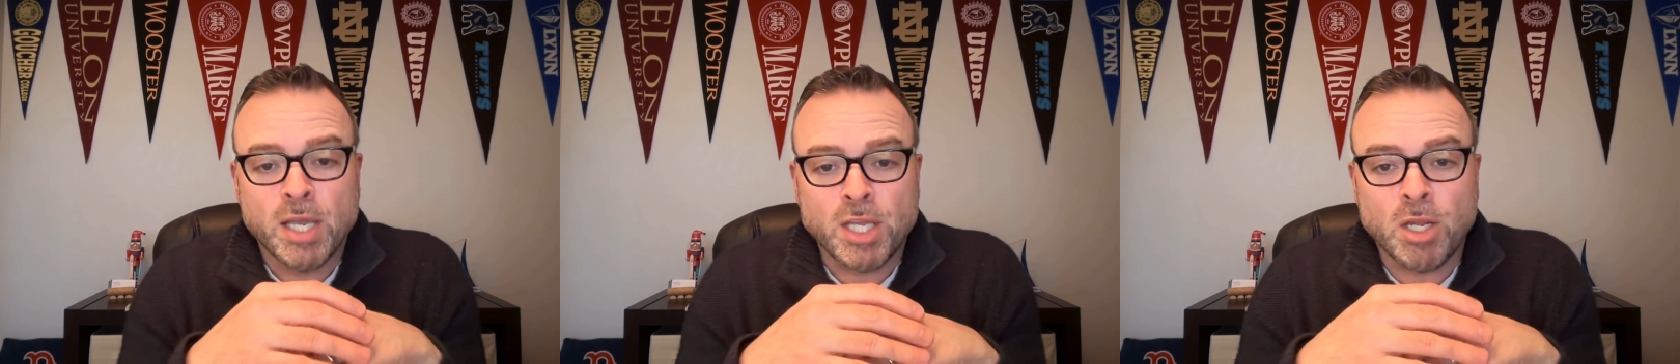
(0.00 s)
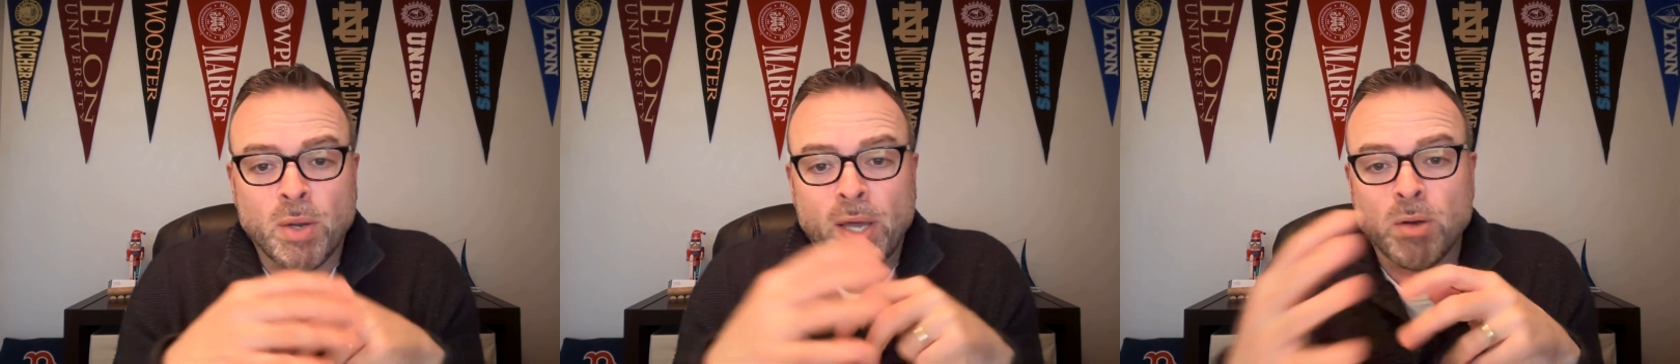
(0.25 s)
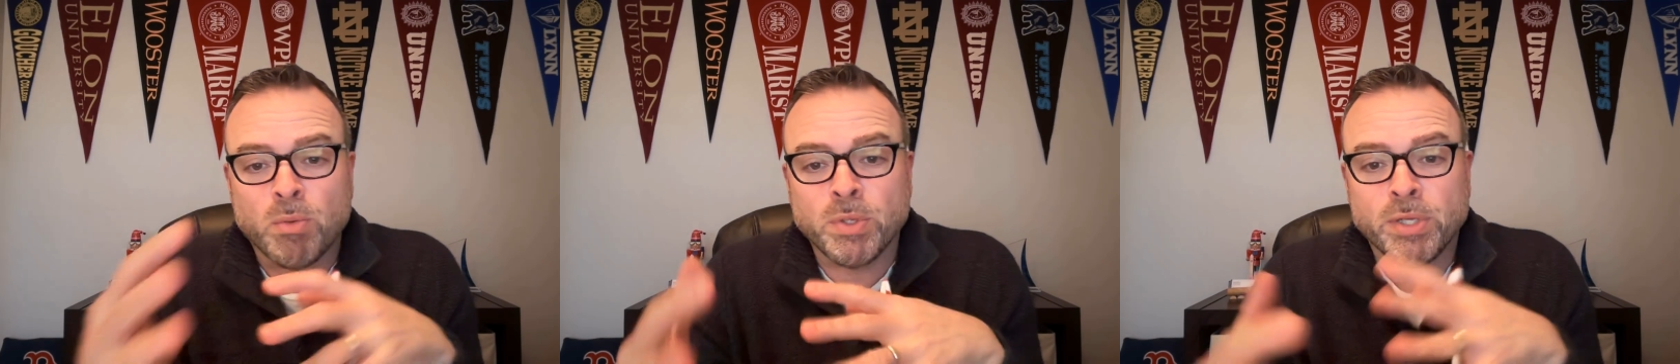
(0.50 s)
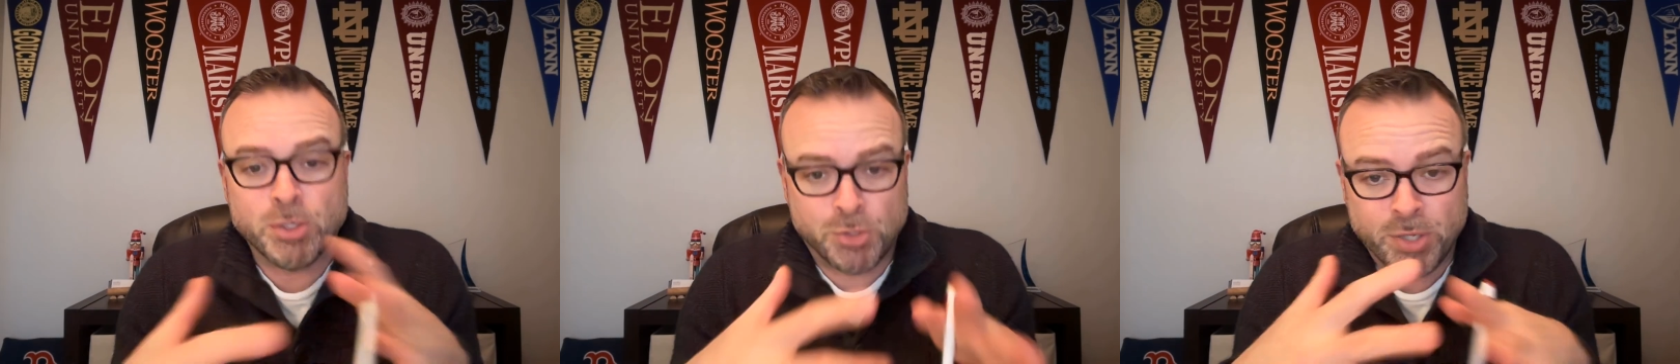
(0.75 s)
I had a
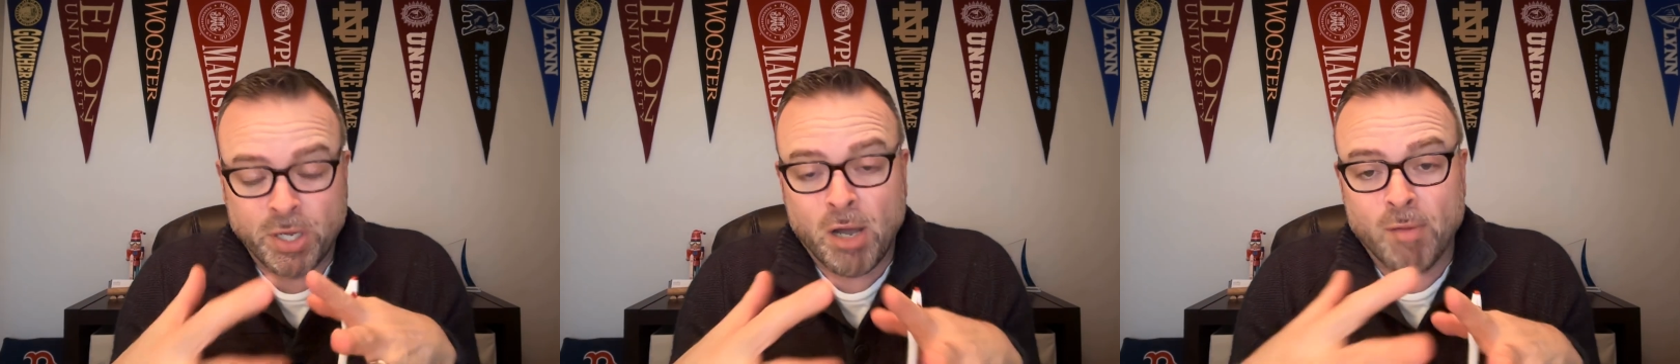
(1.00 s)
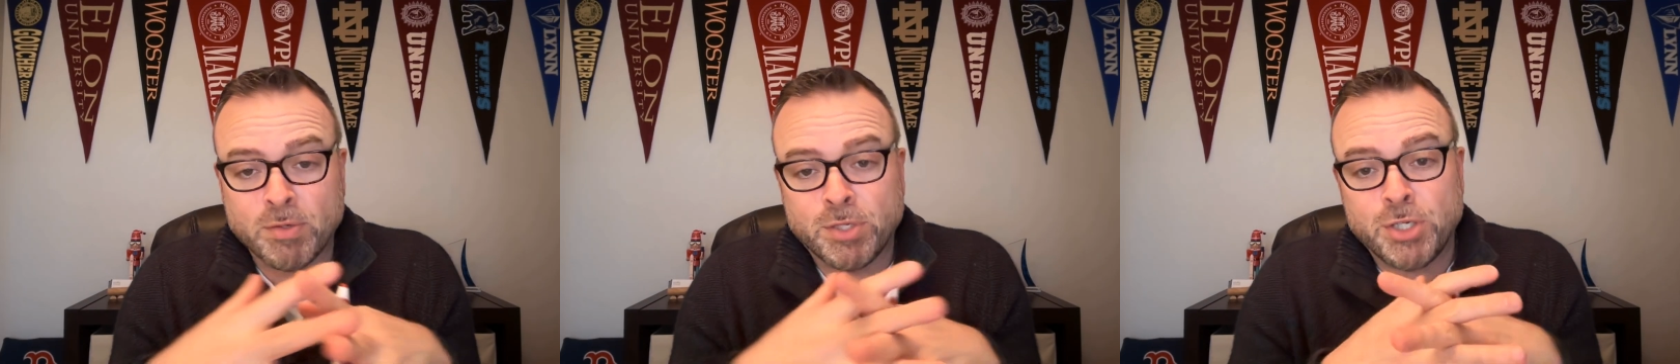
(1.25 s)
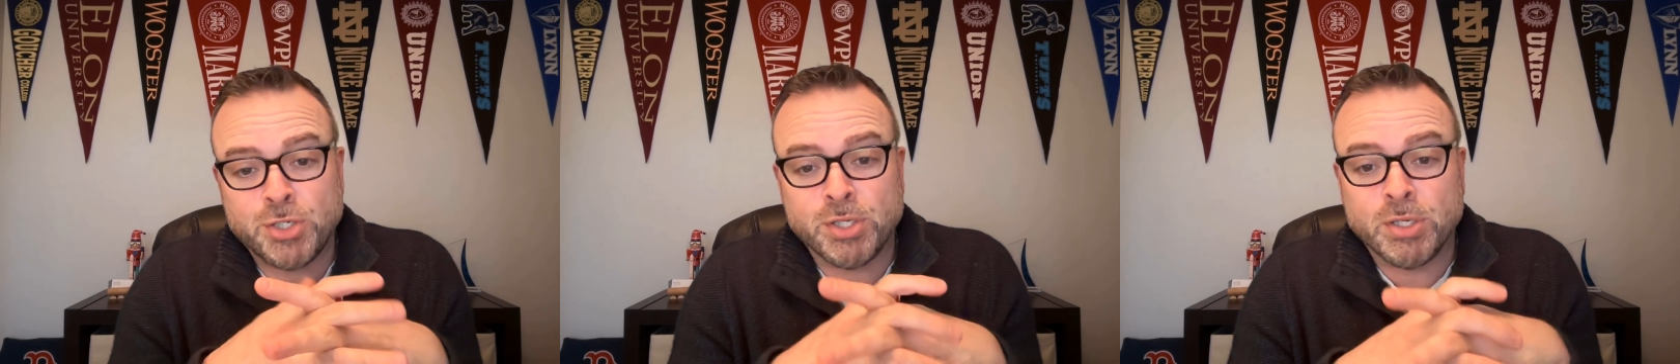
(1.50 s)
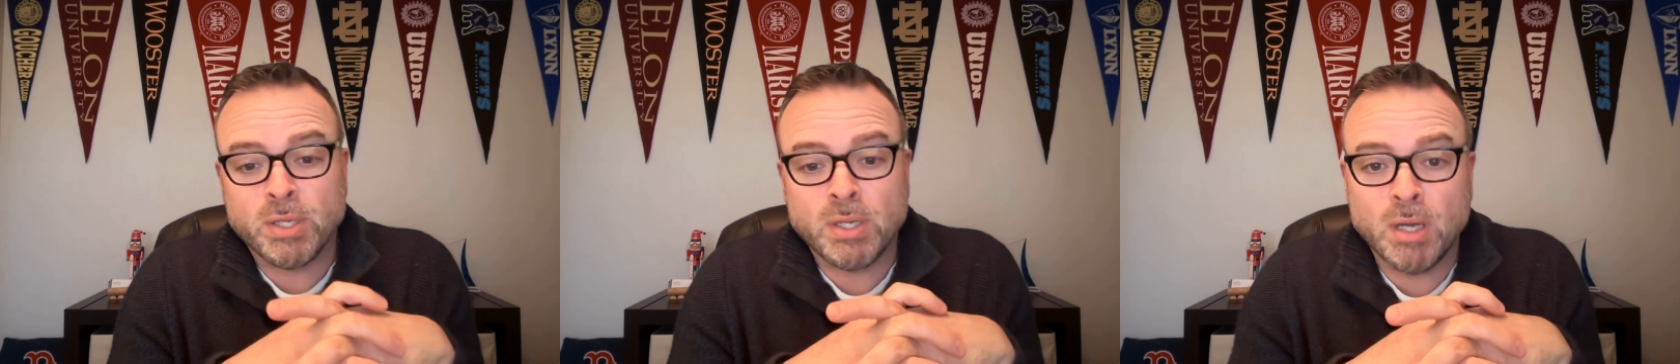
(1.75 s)
really interesting
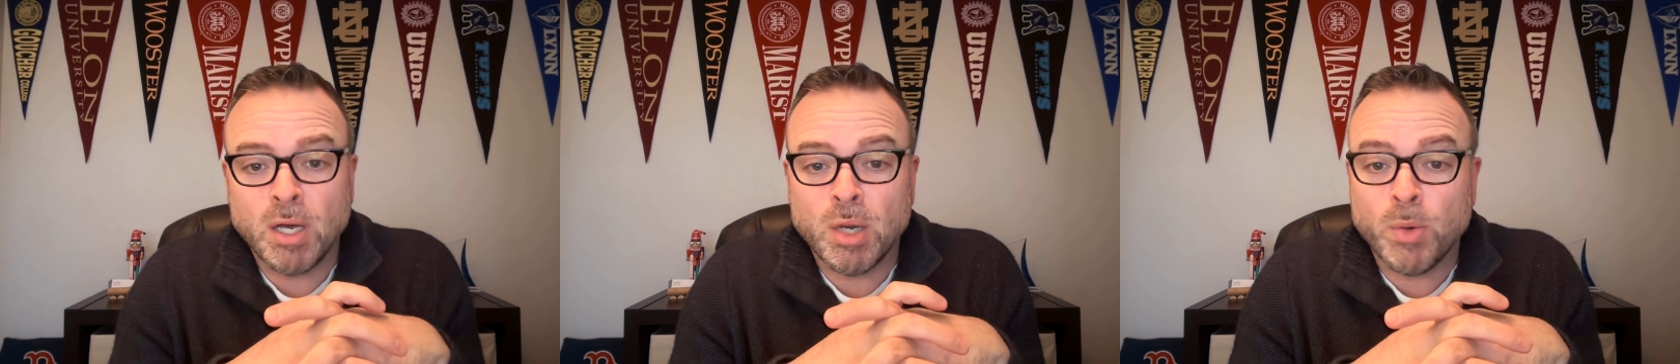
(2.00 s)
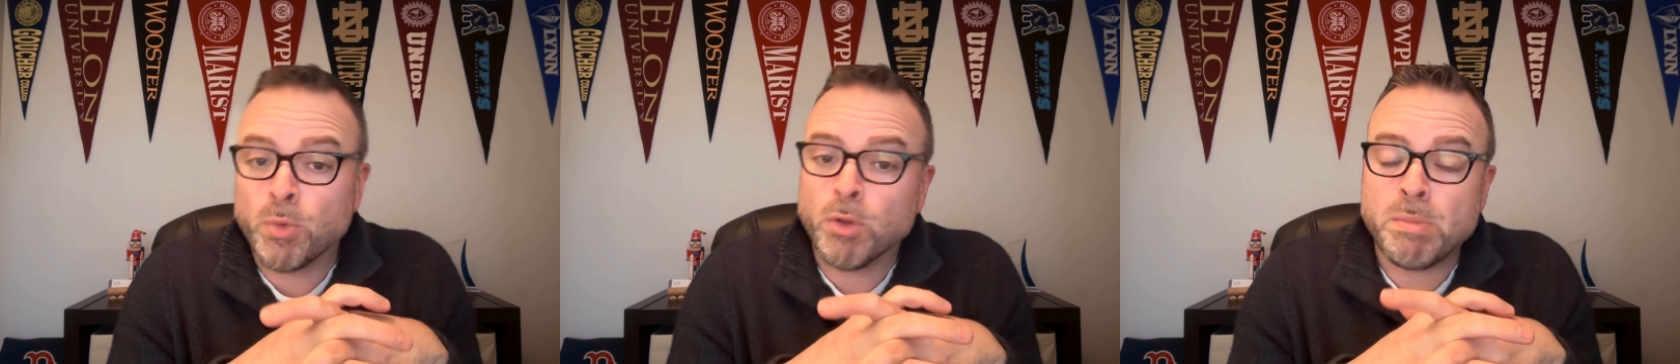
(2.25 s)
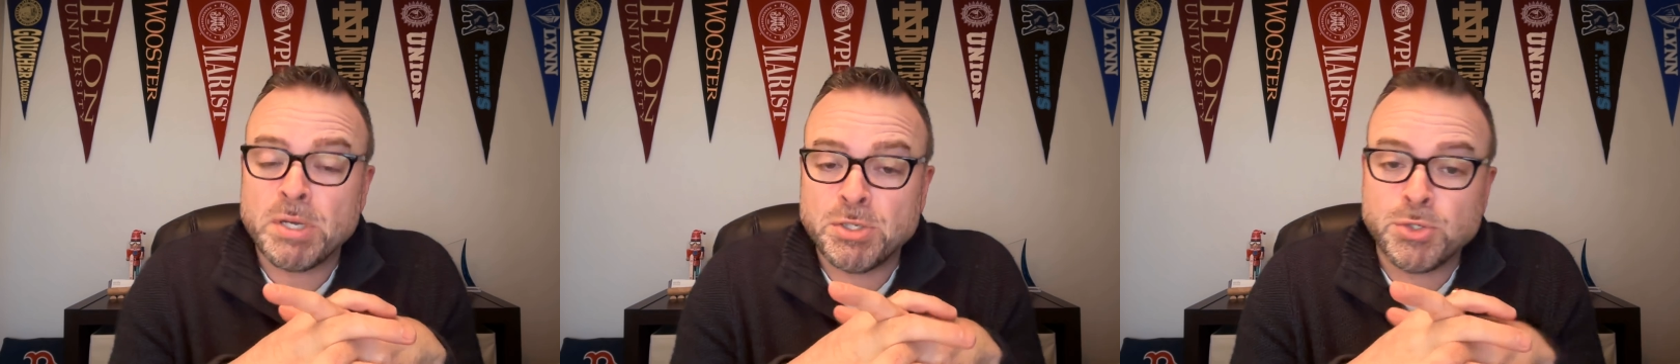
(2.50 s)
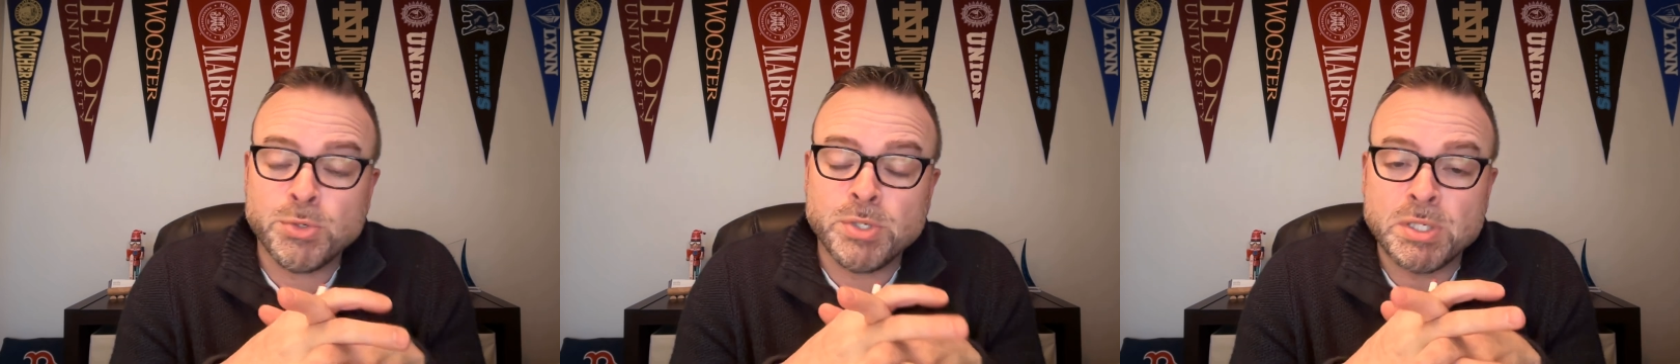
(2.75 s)
conversation with one of my
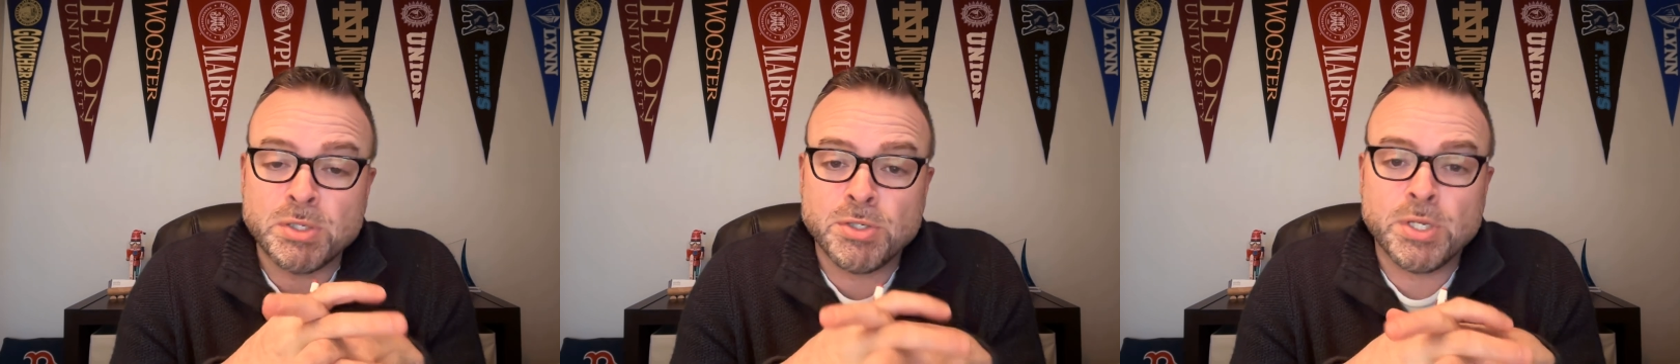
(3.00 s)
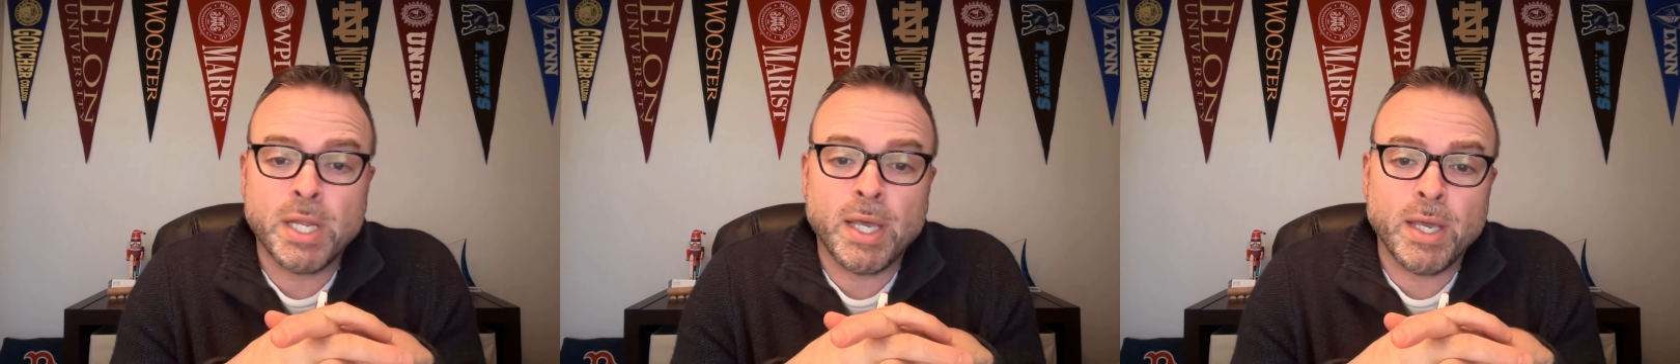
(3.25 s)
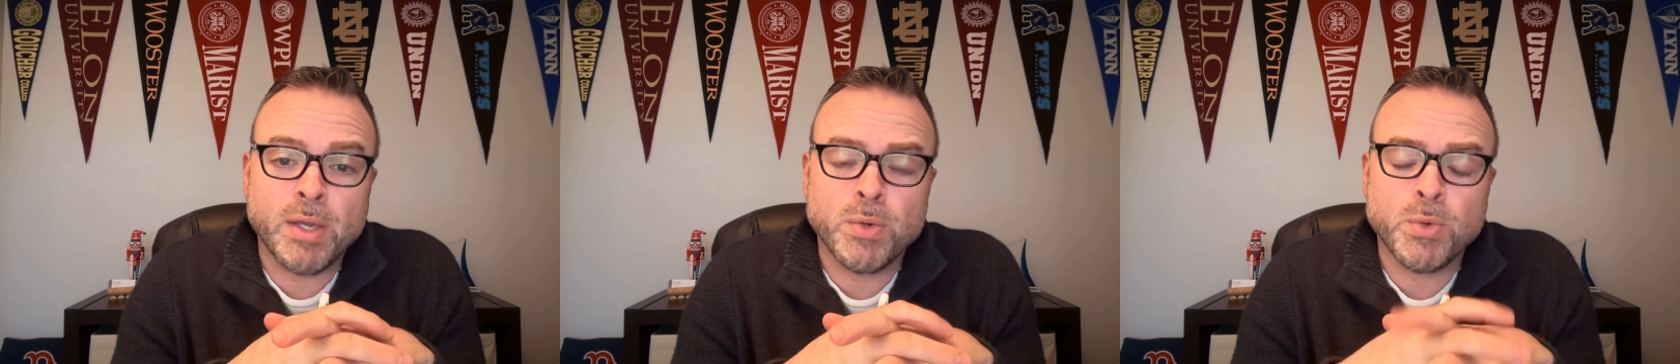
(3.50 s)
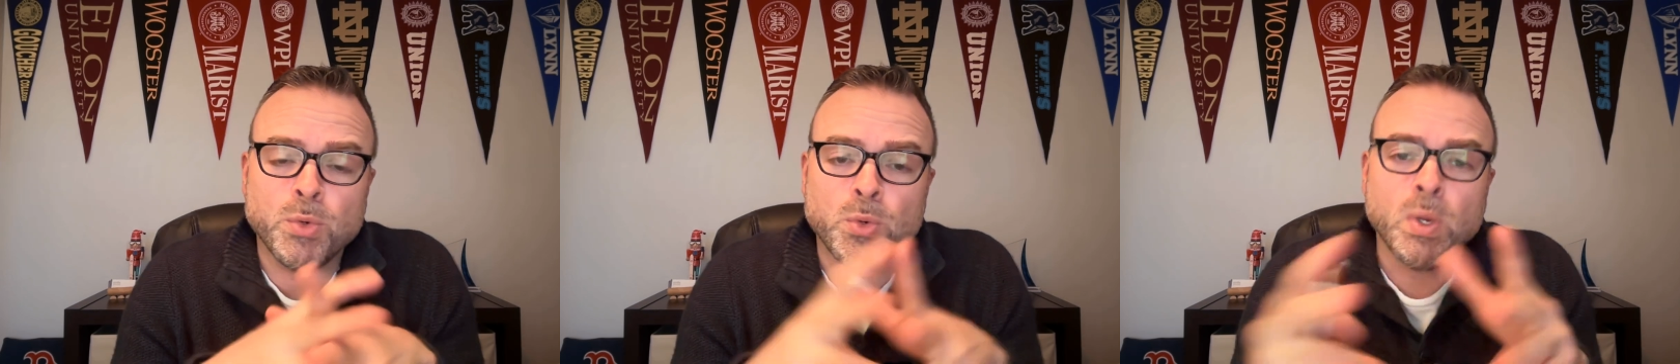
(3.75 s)
students today
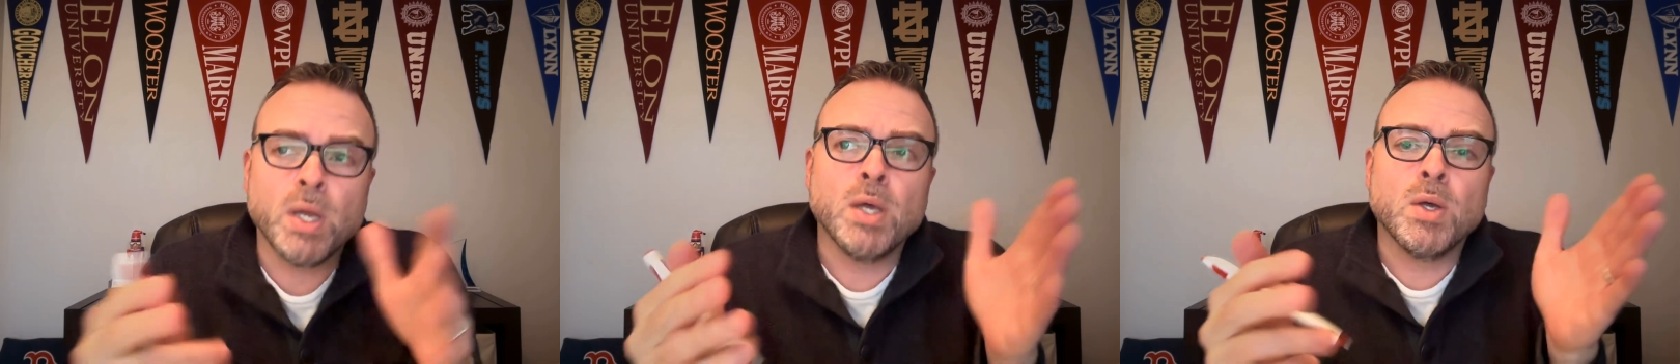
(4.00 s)
who,